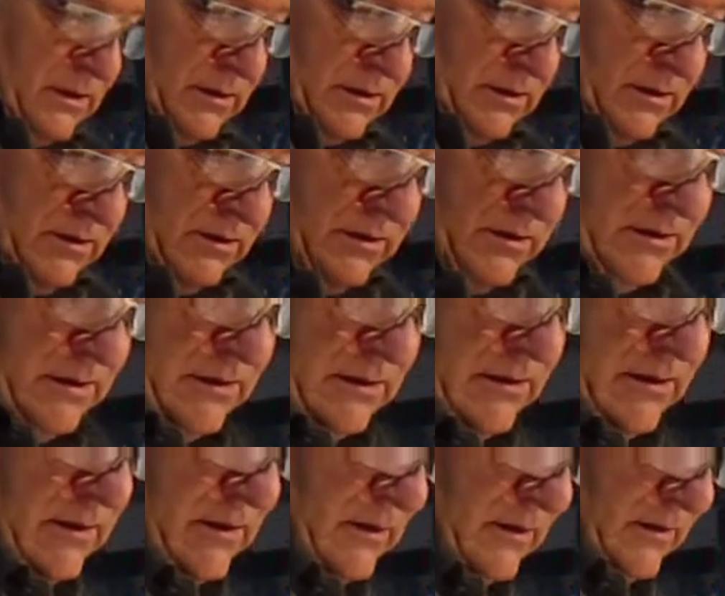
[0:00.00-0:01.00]
uh,
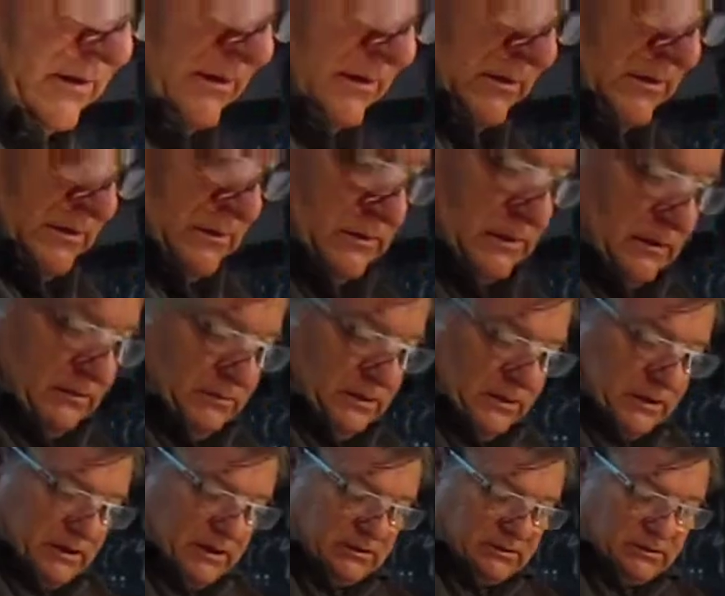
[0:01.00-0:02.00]
safety
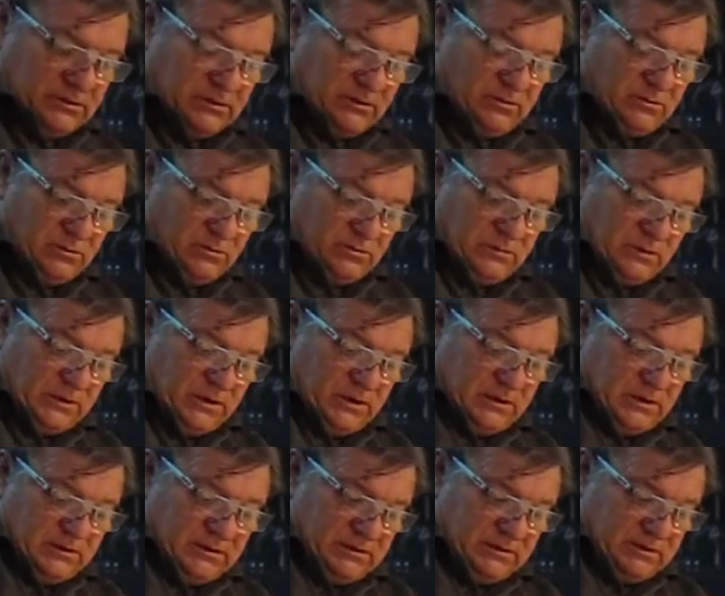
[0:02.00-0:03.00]
glasses on, or my
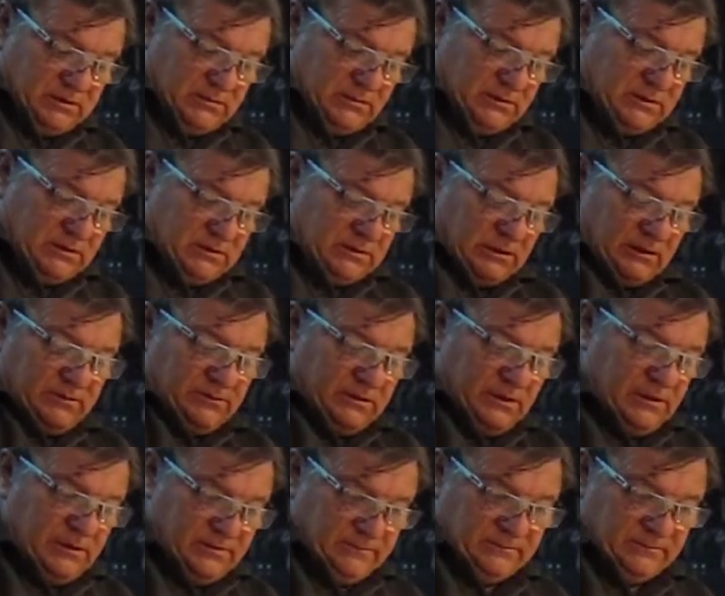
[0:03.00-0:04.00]
glasses on, that are
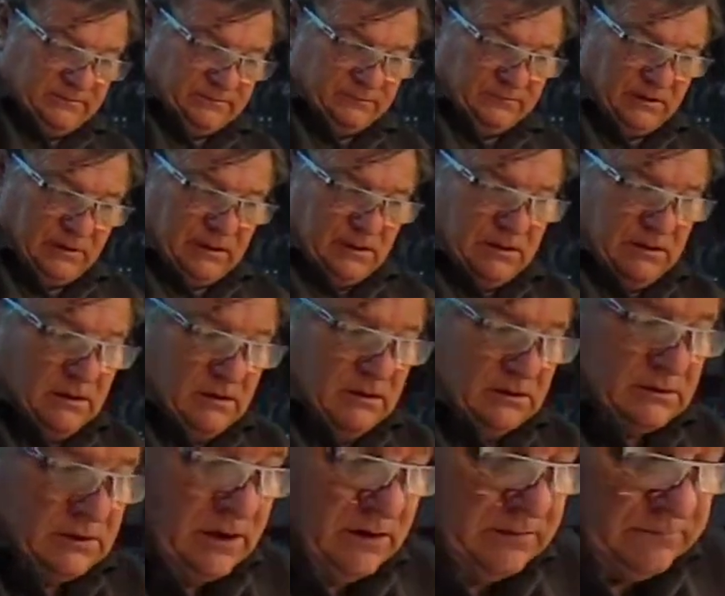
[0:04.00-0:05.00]
safety.
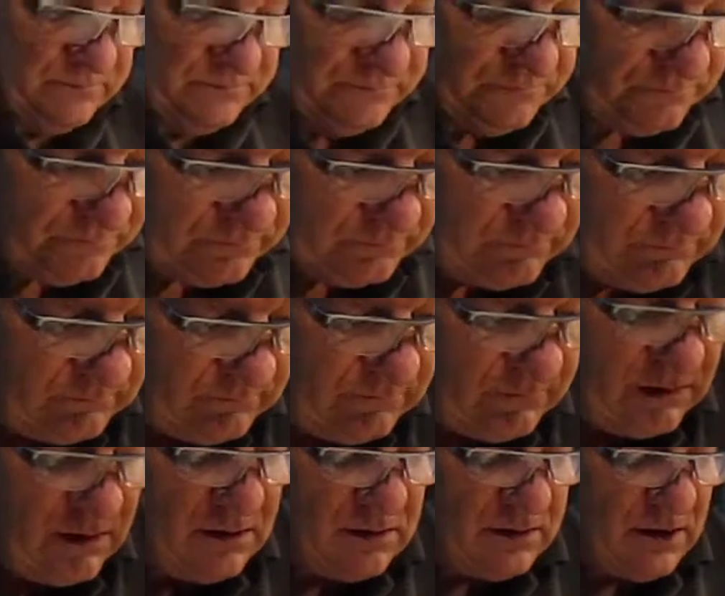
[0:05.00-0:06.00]
So,
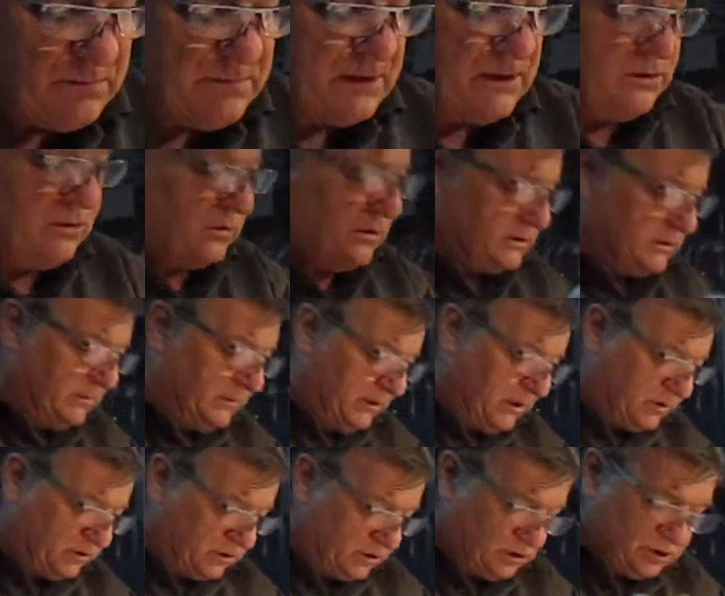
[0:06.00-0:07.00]
it'll get a bit noisy, but
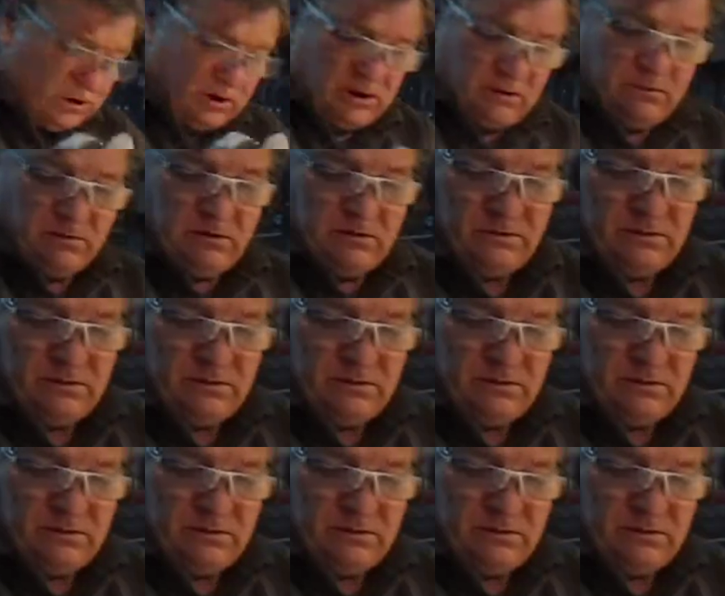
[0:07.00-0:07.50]
I'll just show you what I